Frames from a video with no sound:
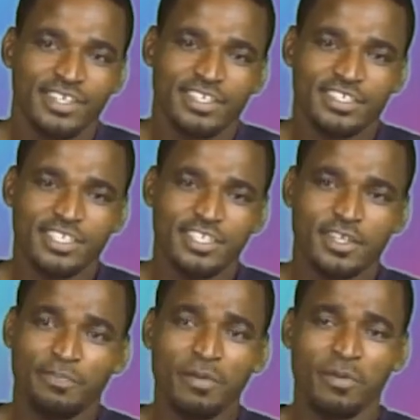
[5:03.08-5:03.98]
You see,
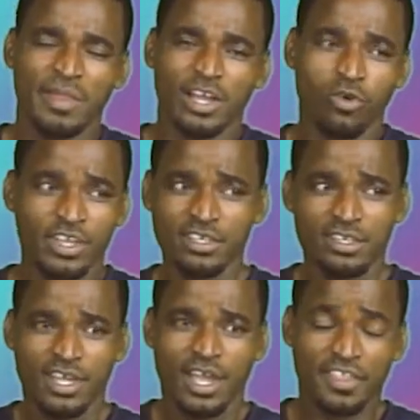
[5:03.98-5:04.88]
the people will be like, okay,
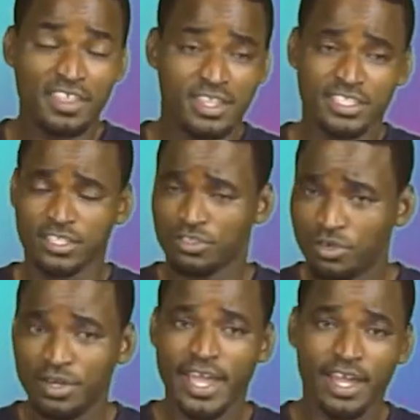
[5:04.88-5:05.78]
I think this is a
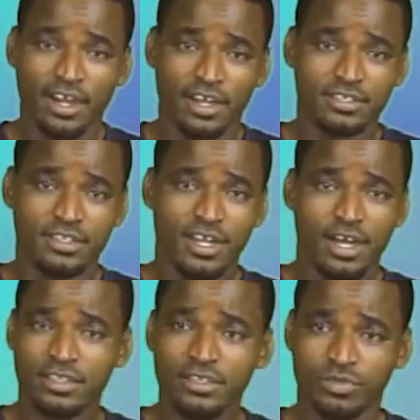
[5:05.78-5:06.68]
good haircut.
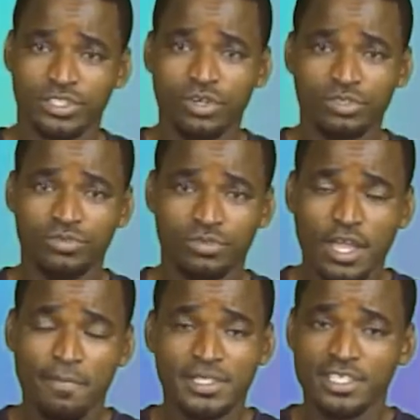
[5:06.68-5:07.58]
I think we should go to
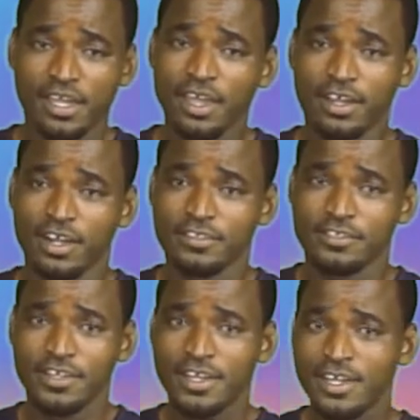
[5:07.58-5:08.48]
ABC Haircut.
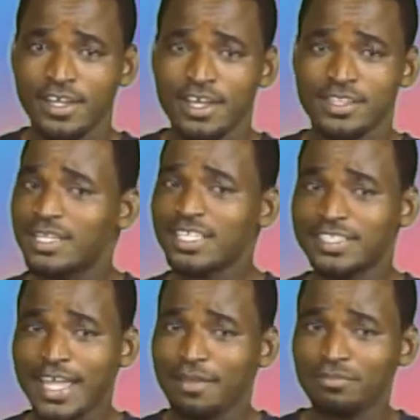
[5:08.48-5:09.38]
The next
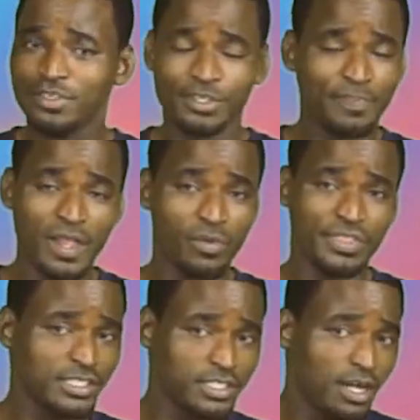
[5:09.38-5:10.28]
time you play with
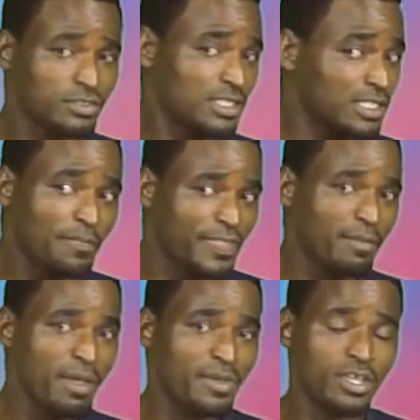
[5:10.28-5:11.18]
this same thing,
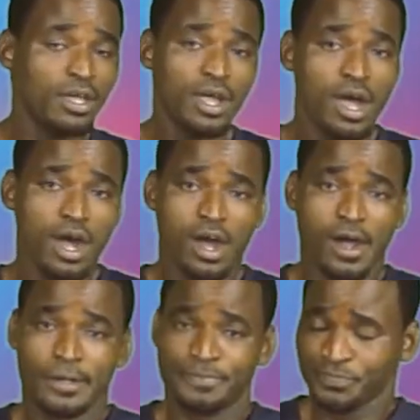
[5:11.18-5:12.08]
maybe
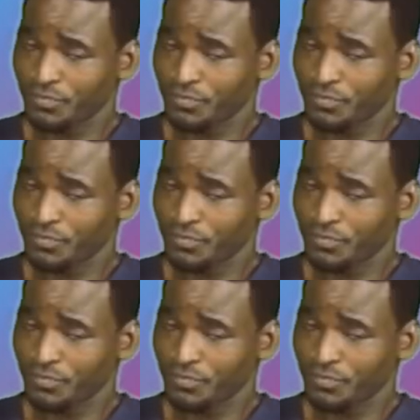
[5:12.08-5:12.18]
you